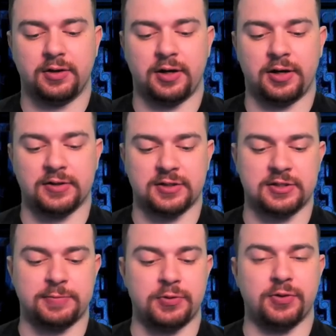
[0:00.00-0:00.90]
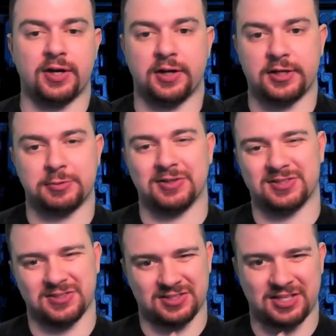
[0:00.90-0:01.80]
And I say CPU in that case because
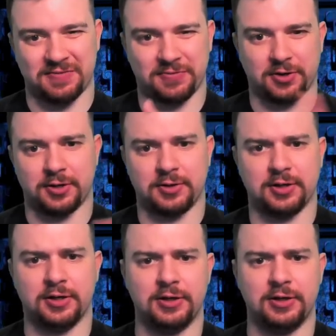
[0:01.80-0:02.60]
there's different